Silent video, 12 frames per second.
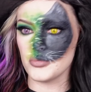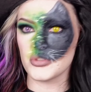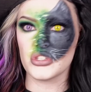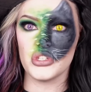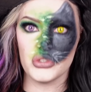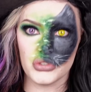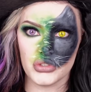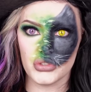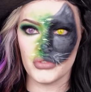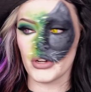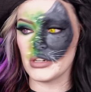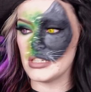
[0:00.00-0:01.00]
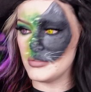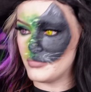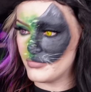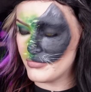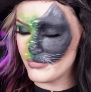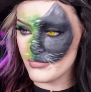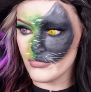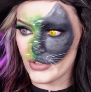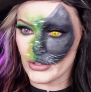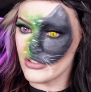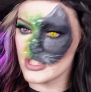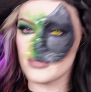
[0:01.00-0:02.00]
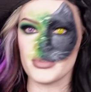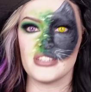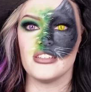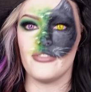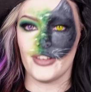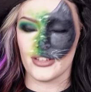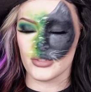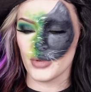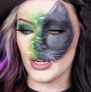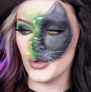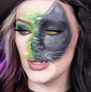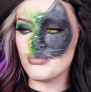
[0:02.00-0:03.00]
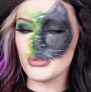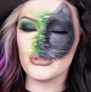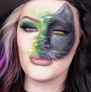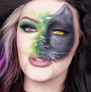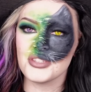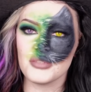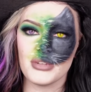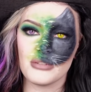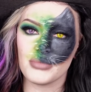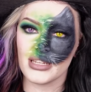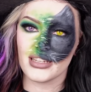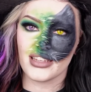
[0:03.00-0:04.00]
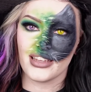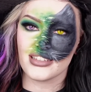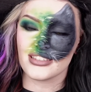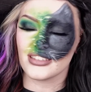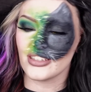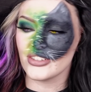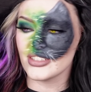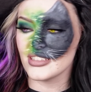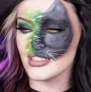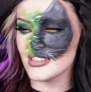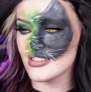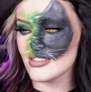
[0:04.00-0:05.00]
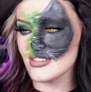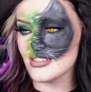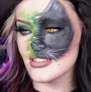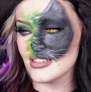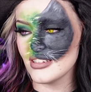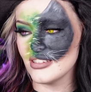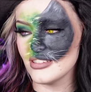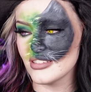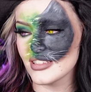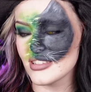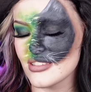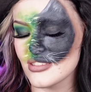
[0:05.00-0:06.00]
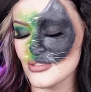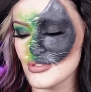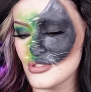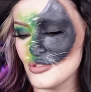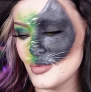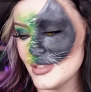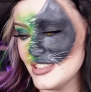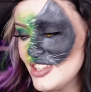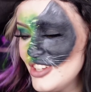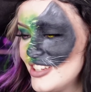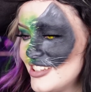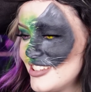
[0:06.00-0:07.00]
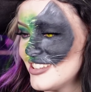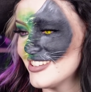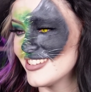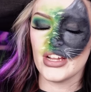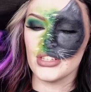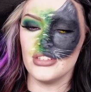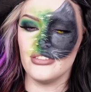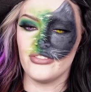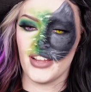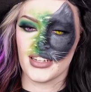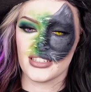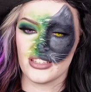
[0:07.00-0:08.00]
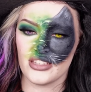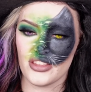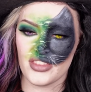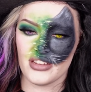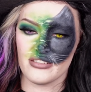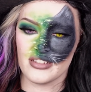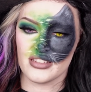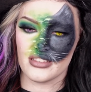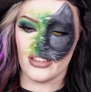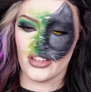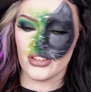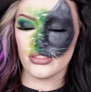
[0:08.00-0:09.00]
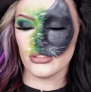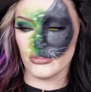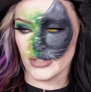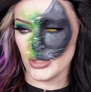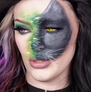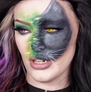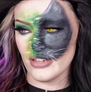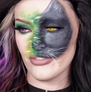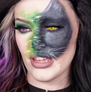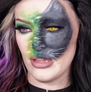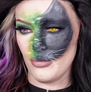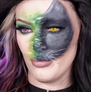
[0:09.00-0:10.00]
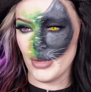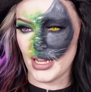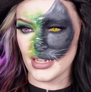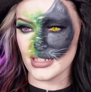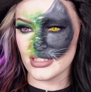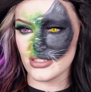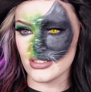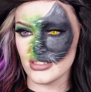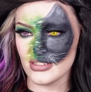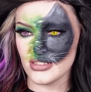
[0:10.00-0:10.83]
obscure, very specific as well. But the ones about black cats, it's just, it's so stupid. And the fact that there is like the real life impact